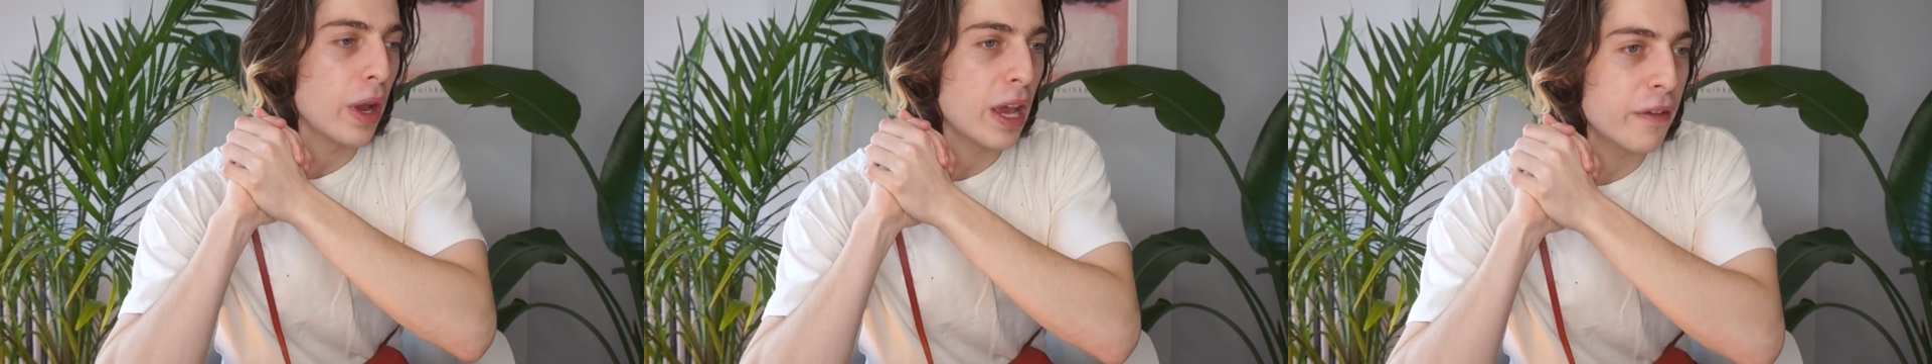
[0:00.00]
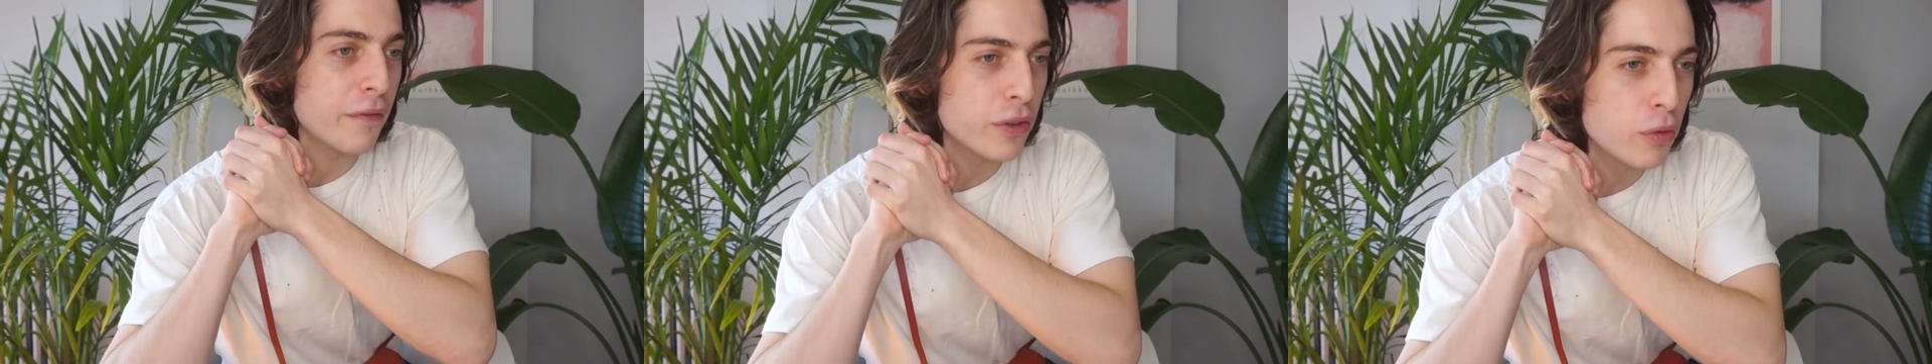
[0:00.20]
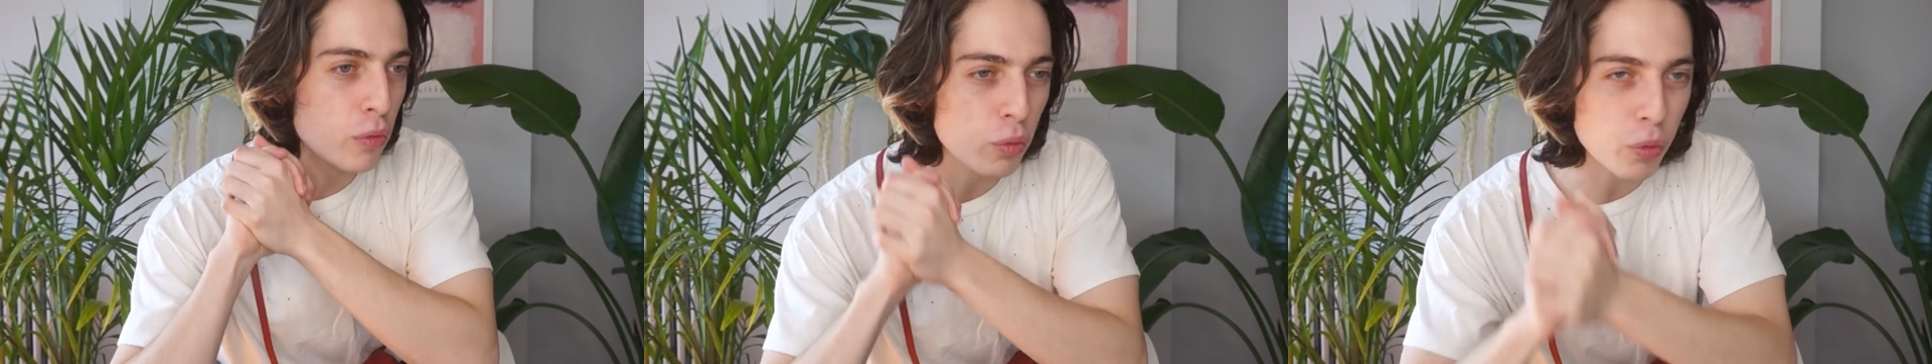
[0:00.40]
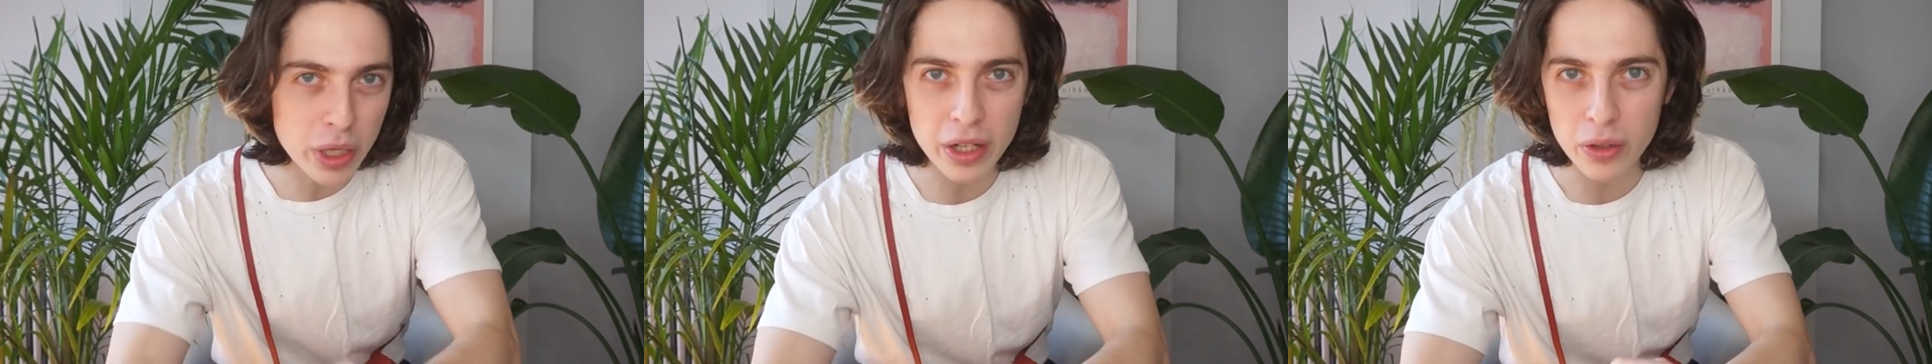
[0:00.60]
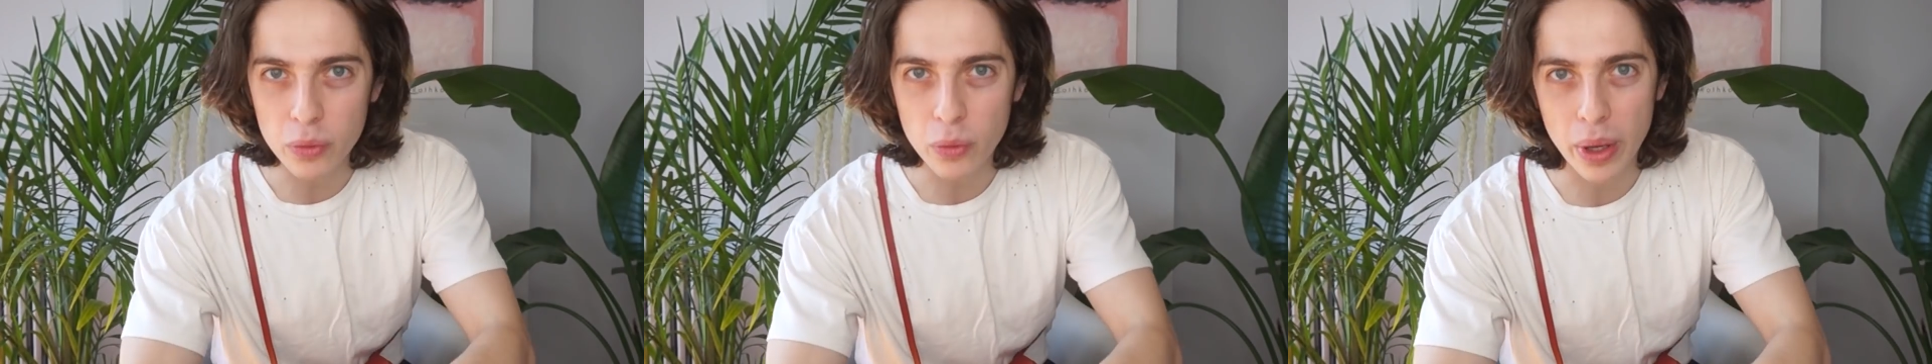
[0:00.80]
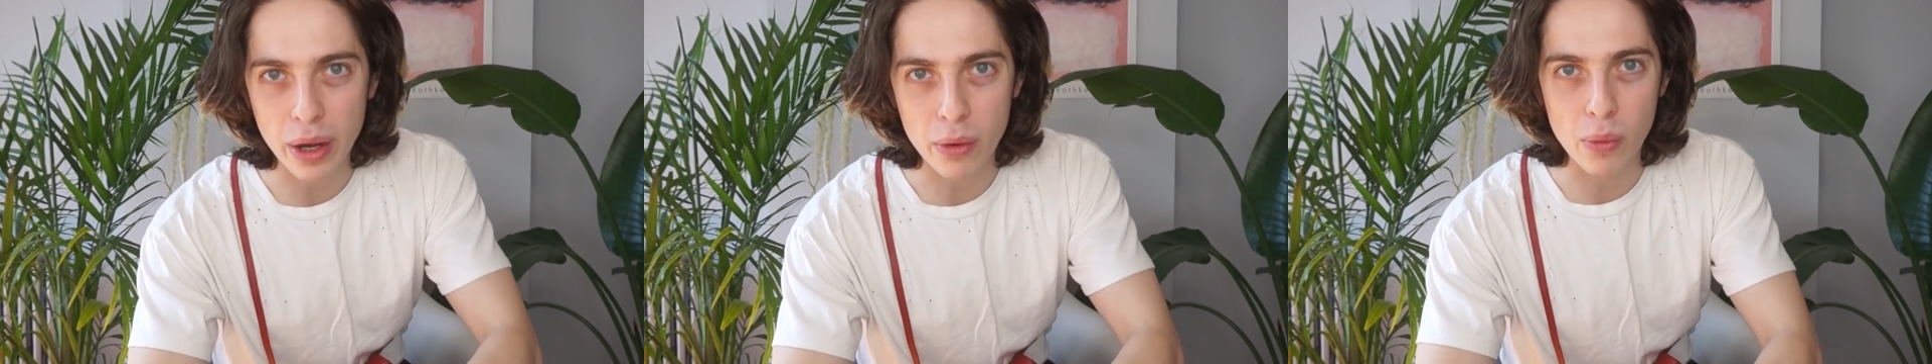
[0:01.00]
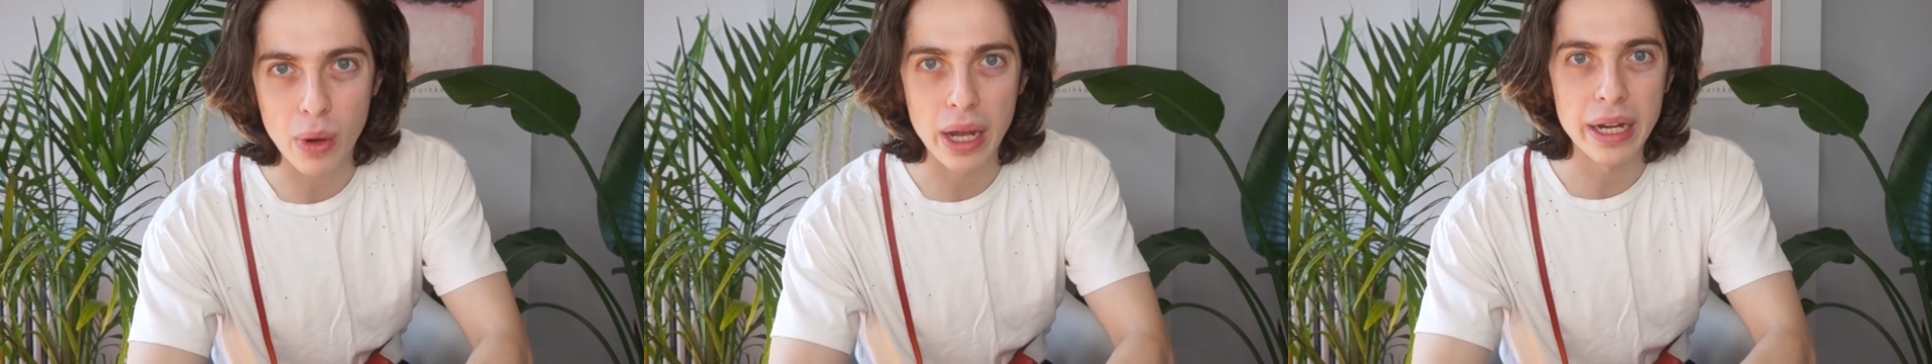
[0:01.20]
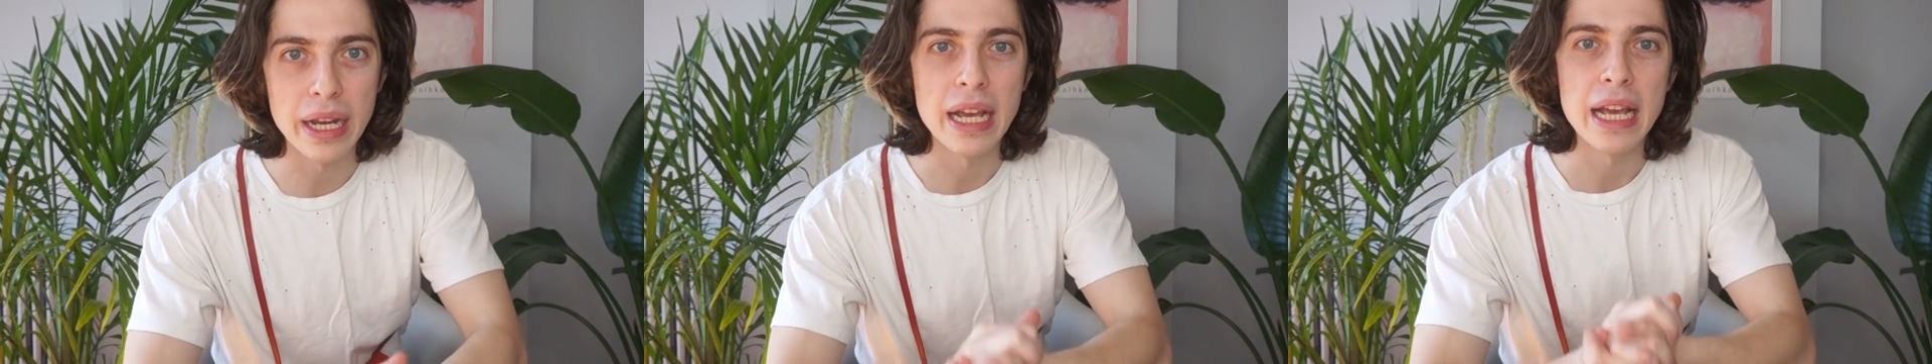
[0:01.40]
if you wouldn't wear
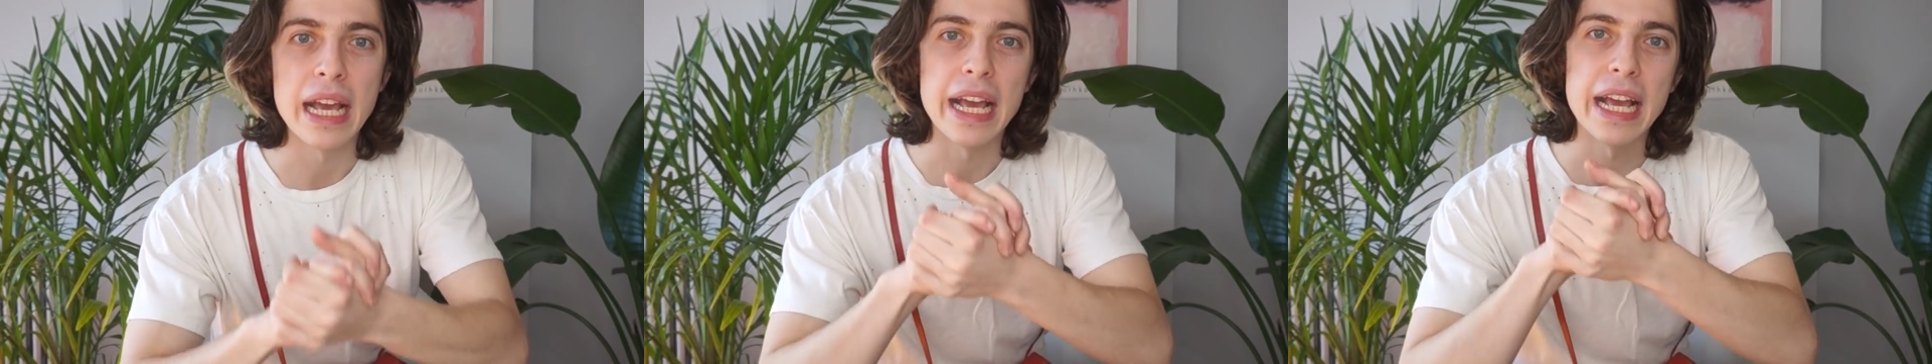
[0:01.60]
one,